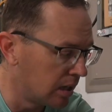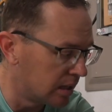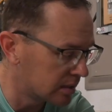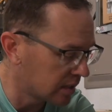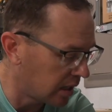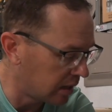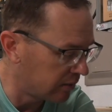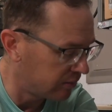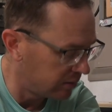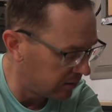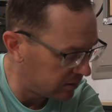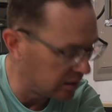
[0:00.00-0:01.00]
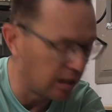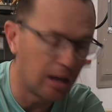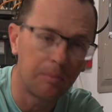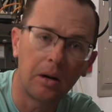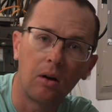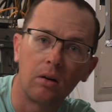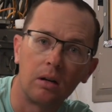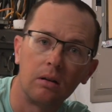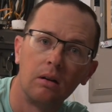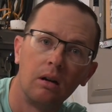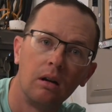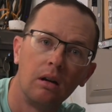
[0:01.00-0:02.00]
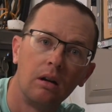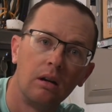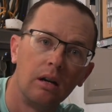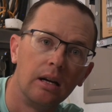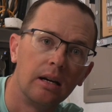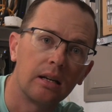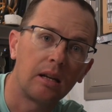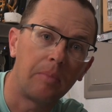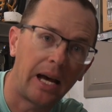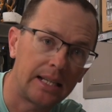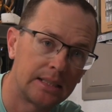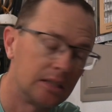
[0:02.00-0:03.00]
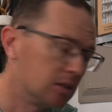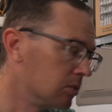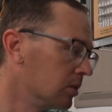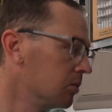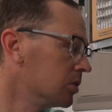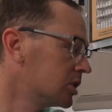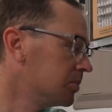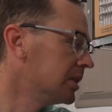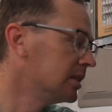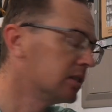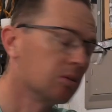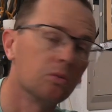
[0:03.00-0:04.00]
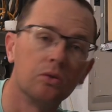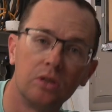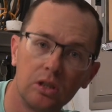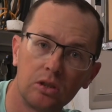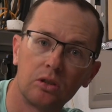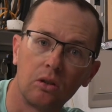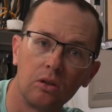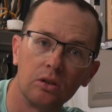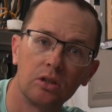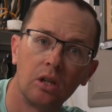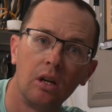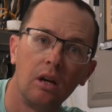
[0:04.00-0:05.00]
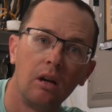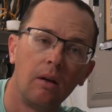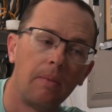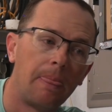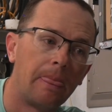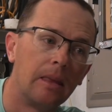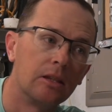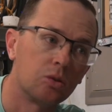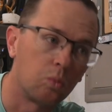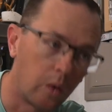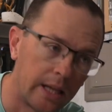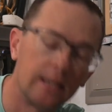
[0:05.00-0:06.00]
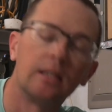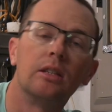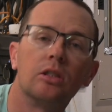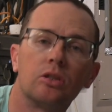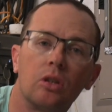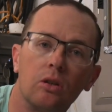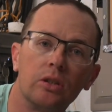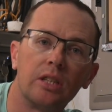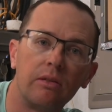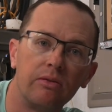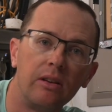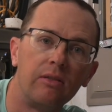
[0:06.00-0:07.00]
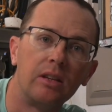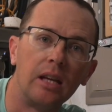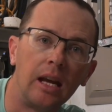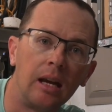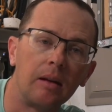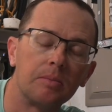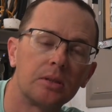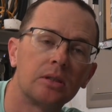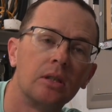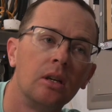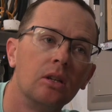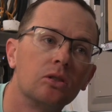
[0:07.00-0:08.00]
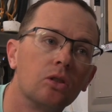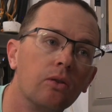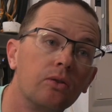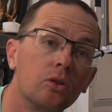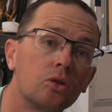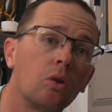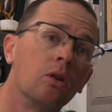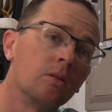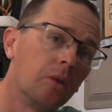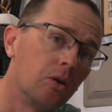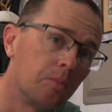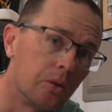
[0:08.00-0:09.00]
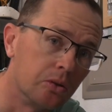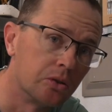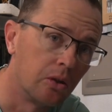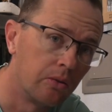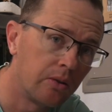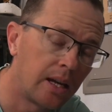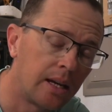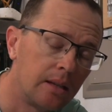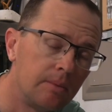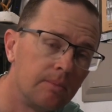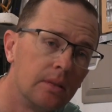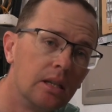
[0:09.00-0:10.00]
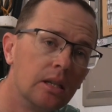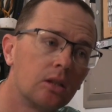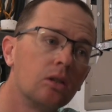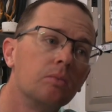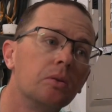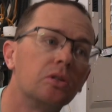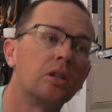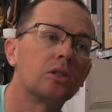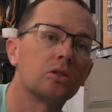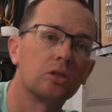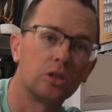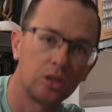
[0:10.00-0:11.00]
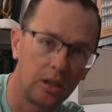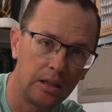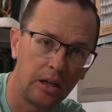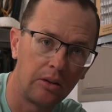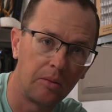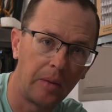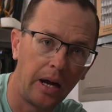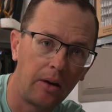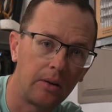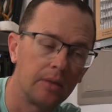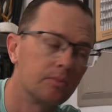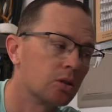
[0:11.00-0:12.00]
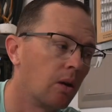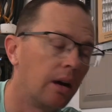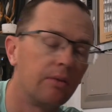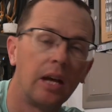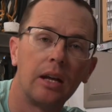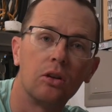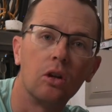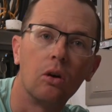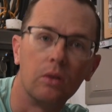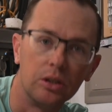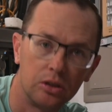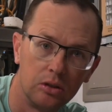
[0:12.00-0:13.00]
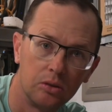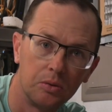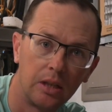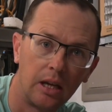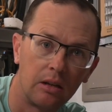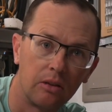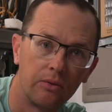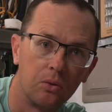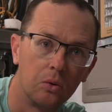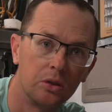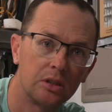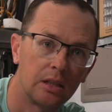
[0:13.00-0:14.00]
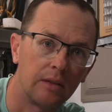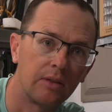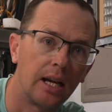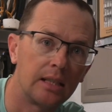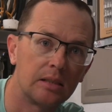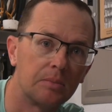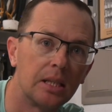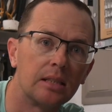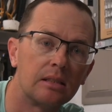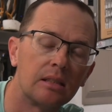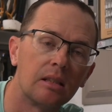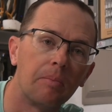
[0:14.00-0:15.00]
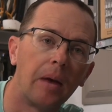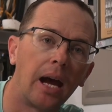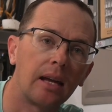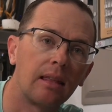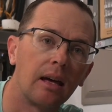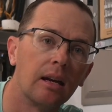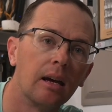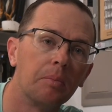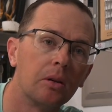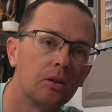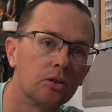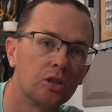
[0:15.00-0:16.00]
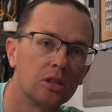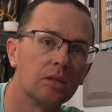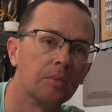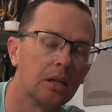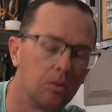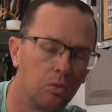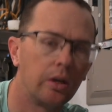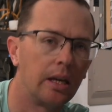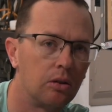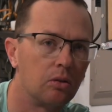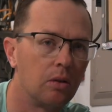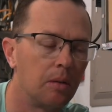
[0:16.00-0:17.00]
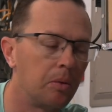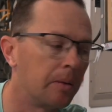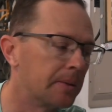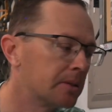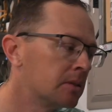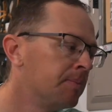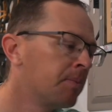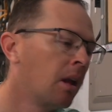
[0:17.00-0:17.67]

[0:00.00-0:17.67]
It's got a 50 amp hour capacity to it, which means it will discharge. It's rated to discharge at 50 amps. So if your trolling motor pulls over that, it could potentially shut down the battery. So I've had no issues with that on the Force, and I've got some testing to back that up here in just a minute. We'll get to it, I promise.